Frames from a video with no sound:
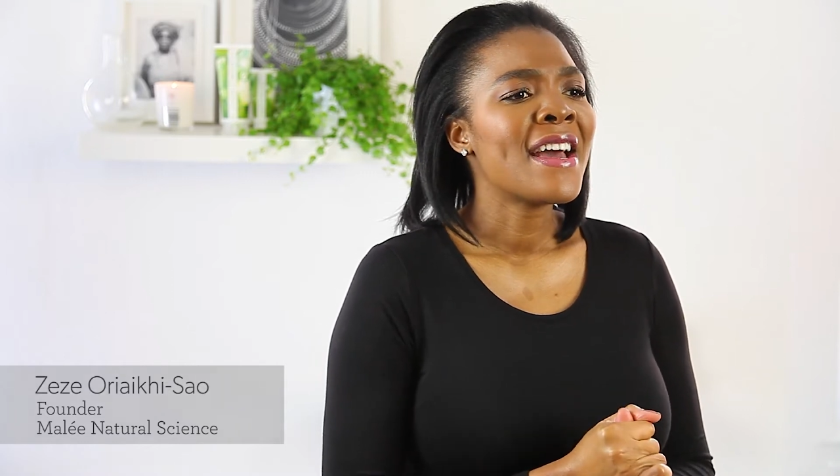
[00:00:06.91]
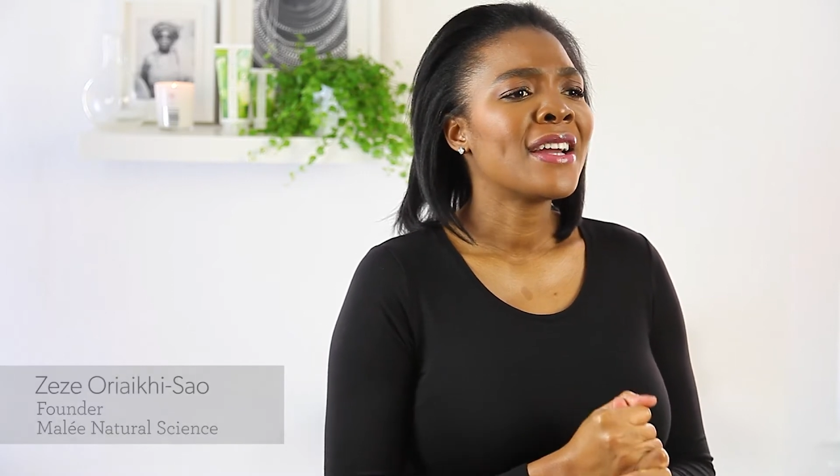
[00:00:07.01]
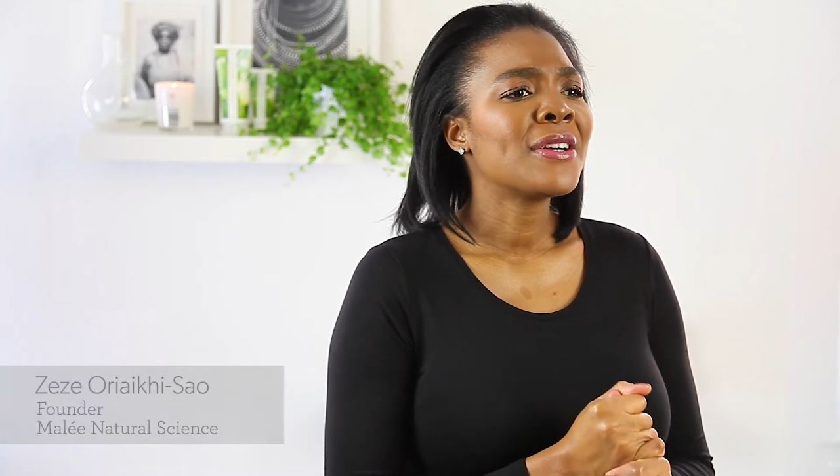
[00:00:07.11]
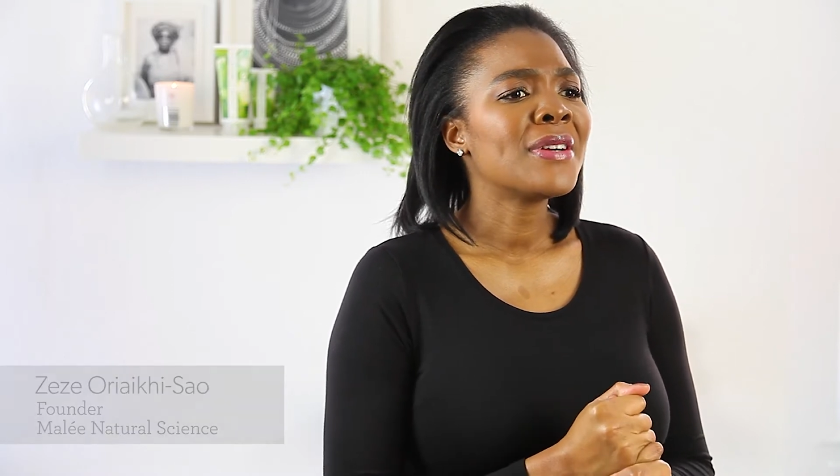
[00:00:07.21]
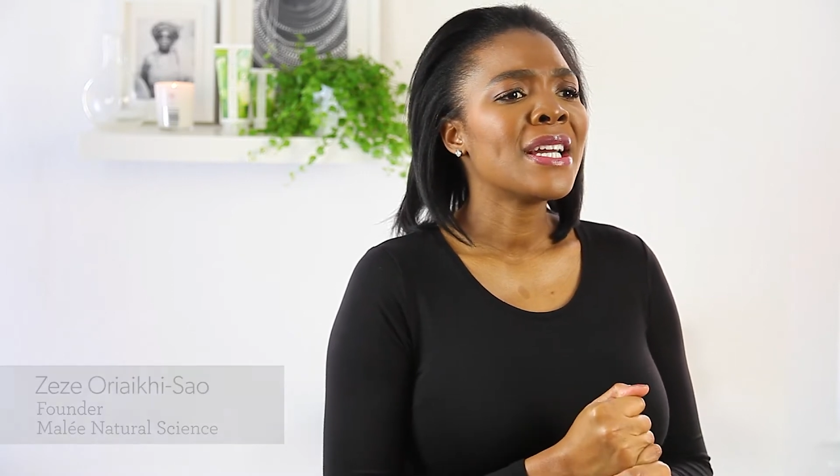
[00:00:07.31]

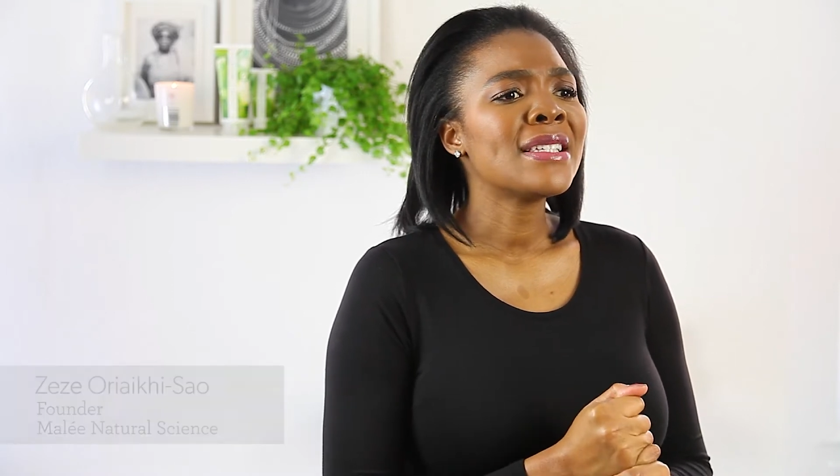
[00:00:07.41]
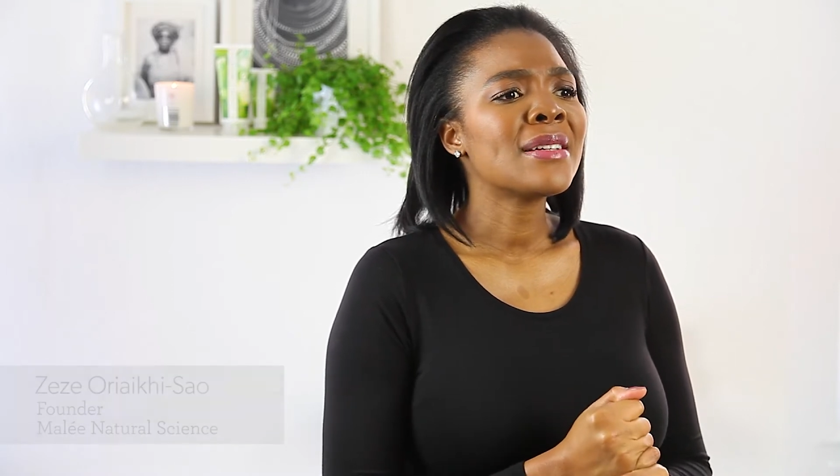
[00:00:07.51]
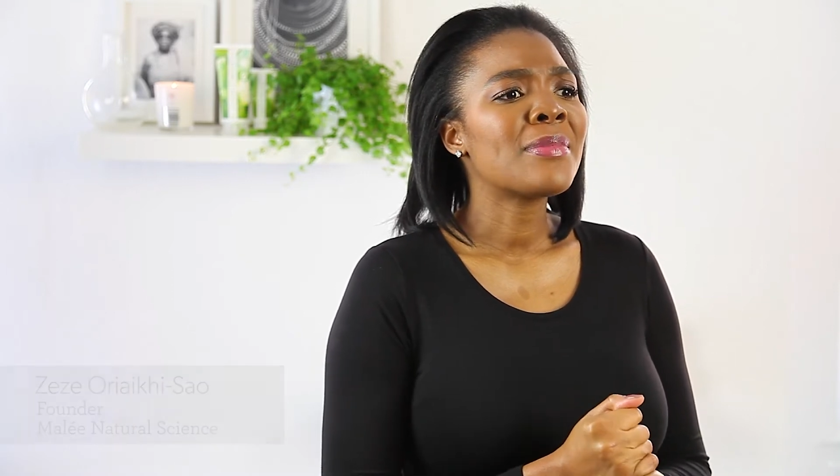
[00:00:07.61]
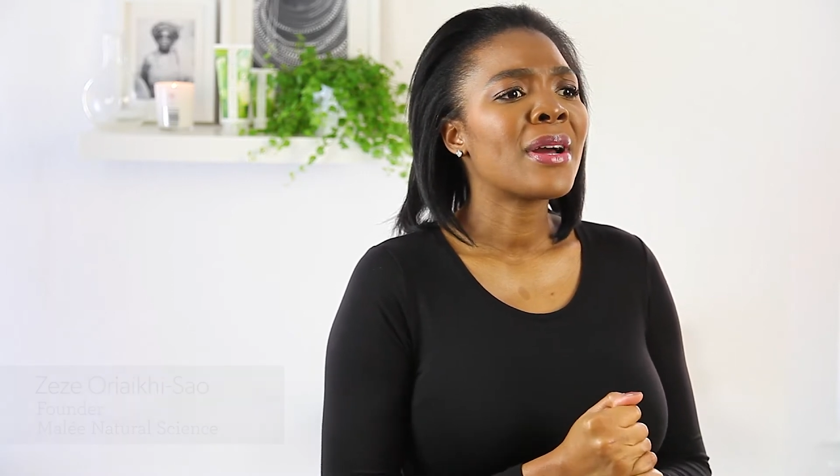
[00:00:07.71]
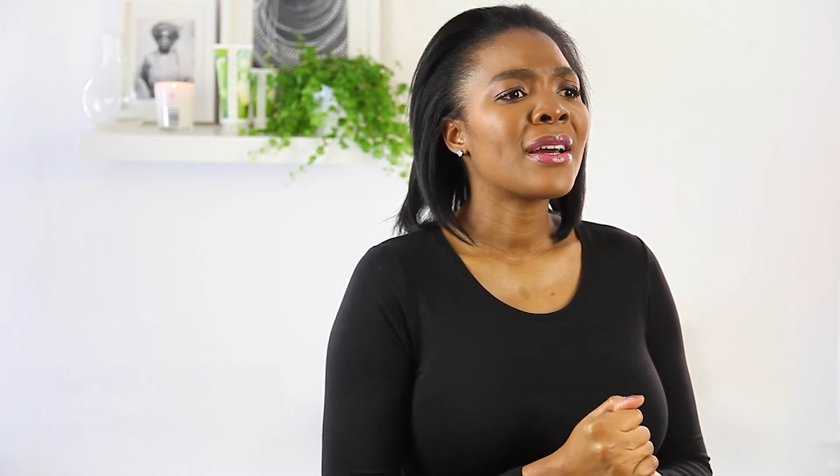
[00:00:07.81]
And
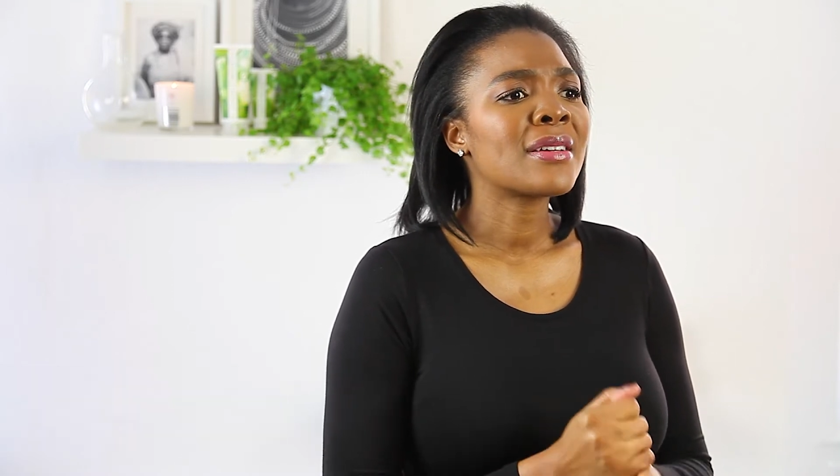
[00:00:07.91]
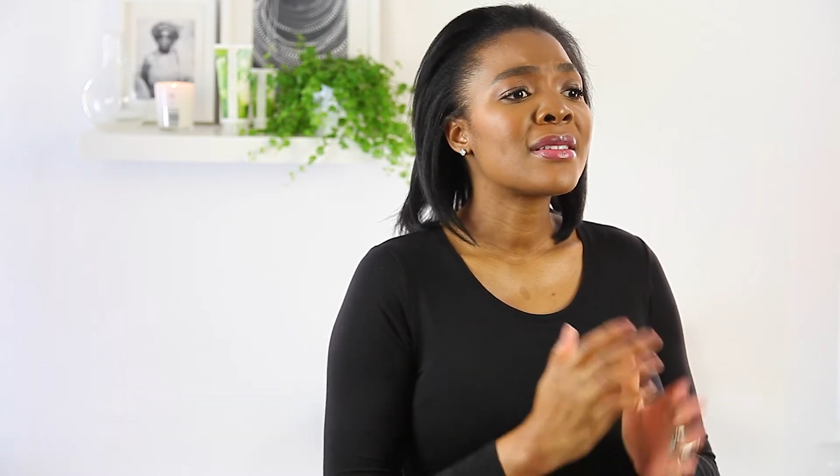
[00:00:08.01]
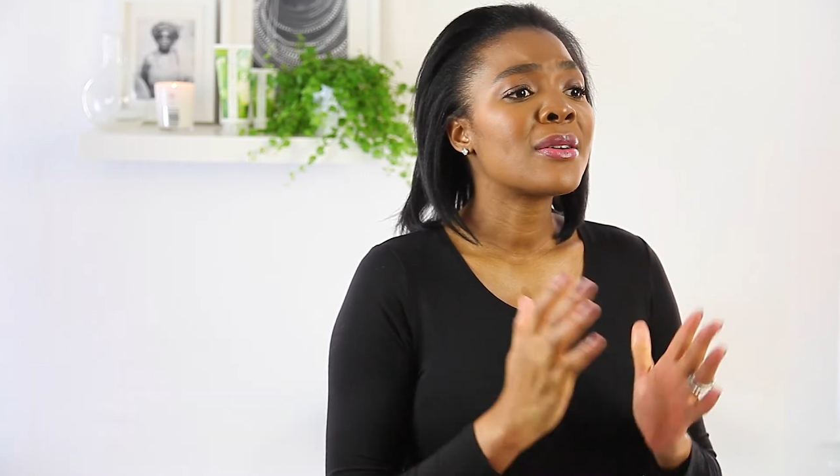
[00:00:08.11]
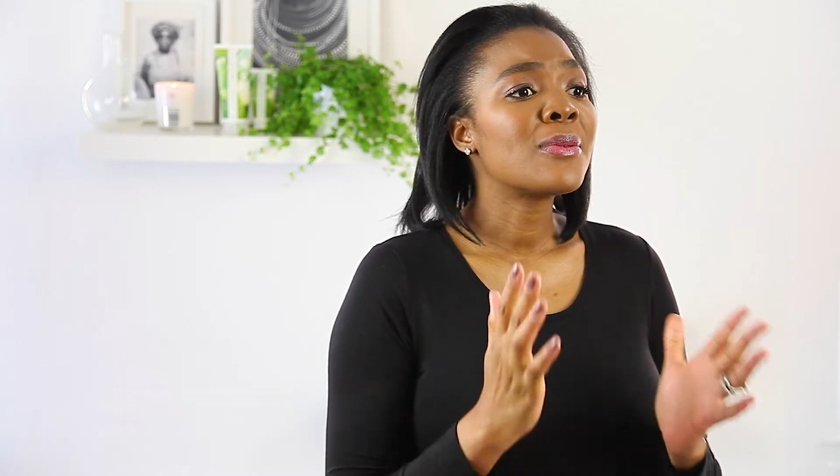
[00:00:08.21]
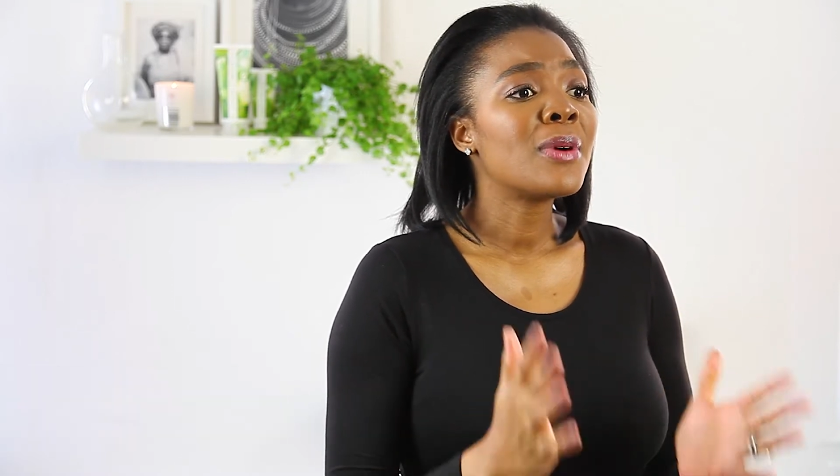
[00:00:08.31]
creating products that